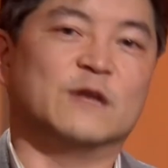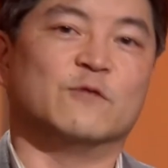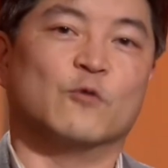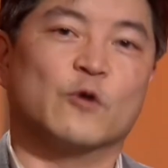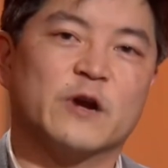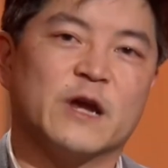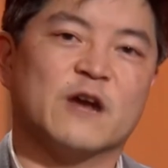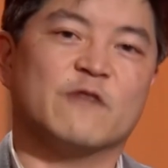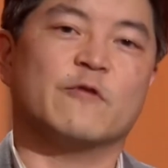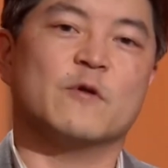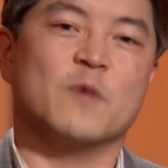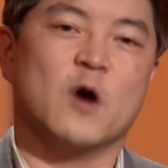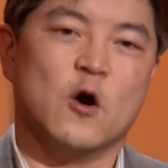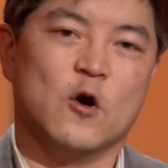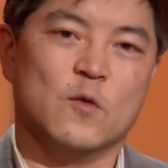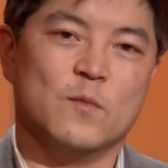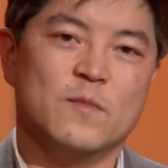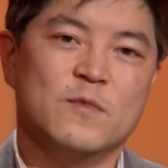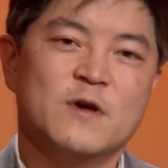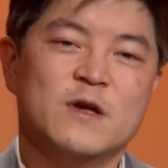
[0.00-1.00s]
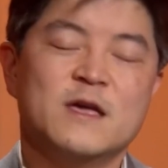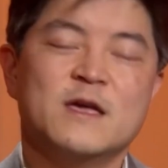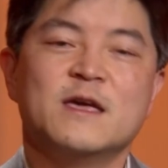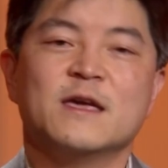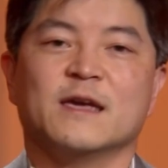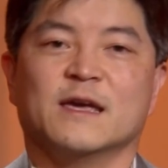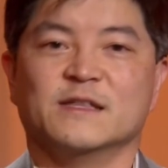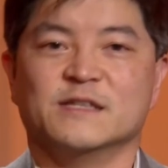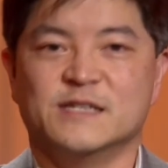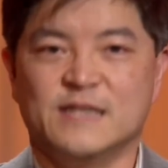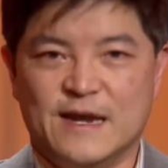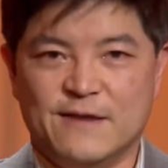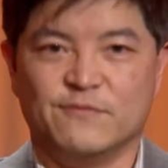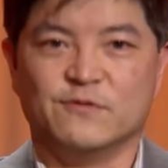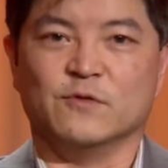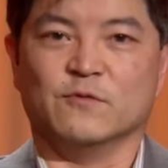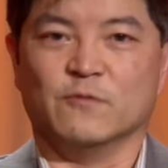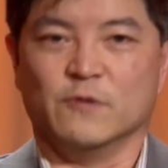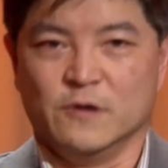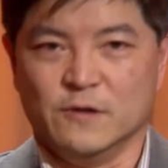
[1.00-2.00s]
that working from home can
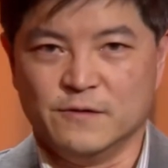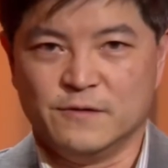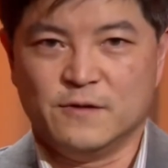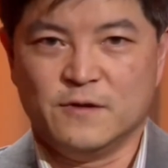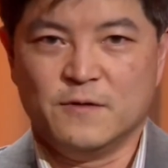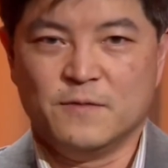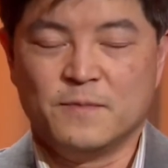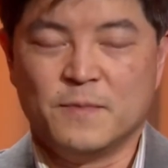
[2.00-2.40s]
save the world.